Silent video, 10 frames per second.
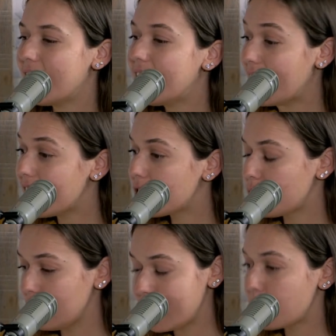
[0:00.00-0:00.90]

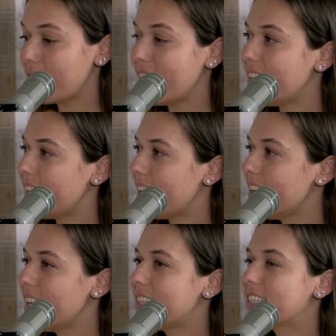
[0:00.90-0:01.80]
did what he did.
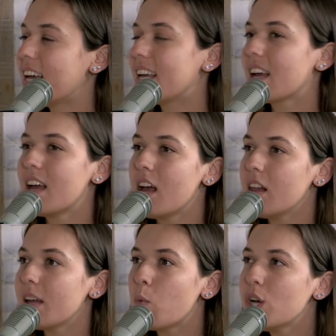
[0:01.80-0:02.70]
It's like,
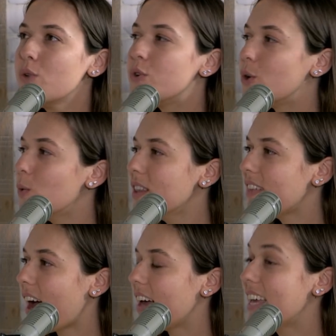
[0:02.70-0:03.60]
what do you do with
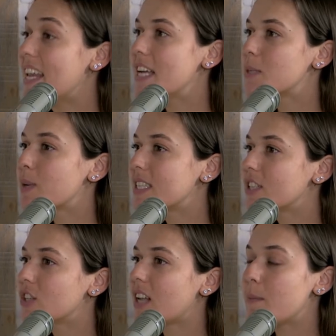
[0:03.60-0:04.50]
that? In his
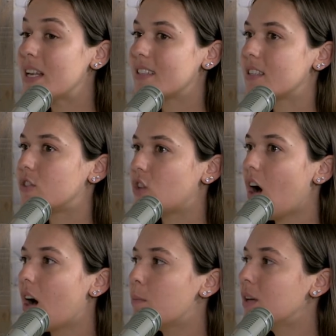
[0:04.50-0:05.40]
position, I mean, it's his
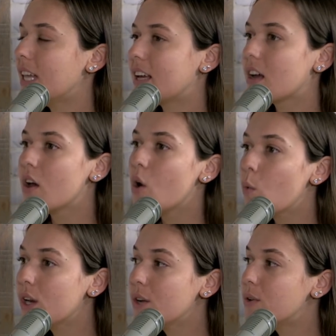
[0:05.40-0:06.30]
job, but what do
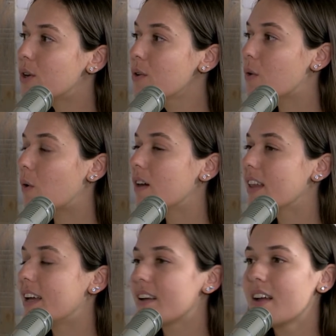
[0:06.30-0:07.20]
you do?
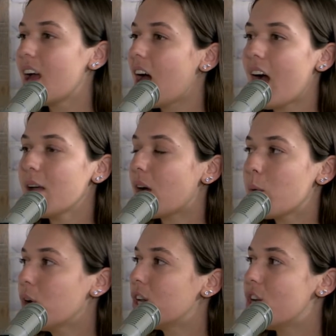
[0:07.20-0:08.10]
I
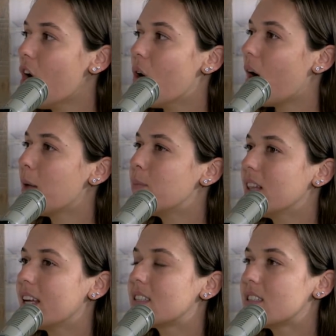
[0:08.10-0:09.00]
wouldn't know. I'd be
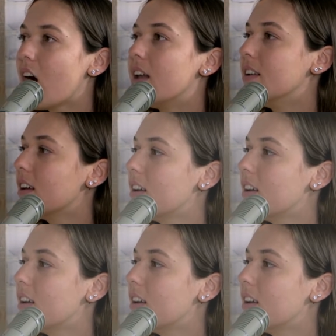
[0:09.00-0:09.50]
stunned.